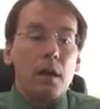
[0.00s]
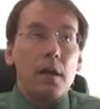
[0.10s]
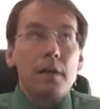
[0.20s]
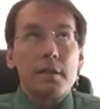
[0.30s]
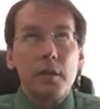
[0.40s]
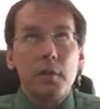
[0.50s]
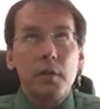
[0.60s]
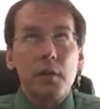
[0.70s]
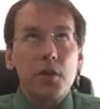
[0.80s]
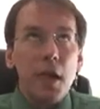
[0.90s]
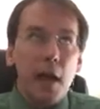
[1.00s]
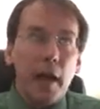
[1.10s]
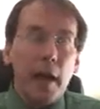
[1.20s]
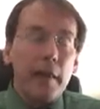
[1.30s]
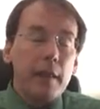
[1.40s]
In SIBL, there's
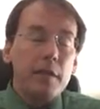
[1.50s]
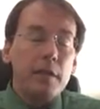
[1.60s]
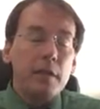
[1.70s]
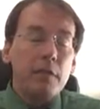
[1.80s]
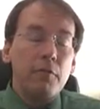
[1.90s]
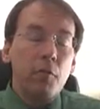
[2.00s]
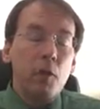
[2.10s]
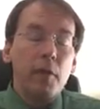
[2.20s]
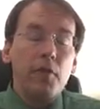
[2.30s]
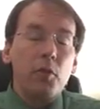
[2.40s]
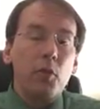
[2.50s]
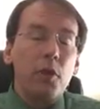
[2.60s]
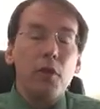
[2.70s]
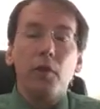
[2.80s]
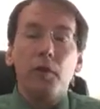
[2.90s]
I, that's informant
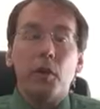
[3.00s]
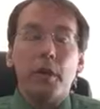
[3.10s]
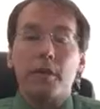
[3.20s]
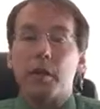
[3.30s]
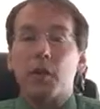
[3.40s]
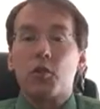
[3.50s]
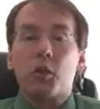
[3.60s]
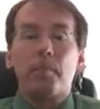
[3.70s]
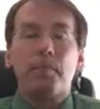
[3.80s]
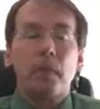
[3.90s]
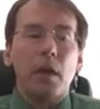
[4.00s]
or interview, that's the next one.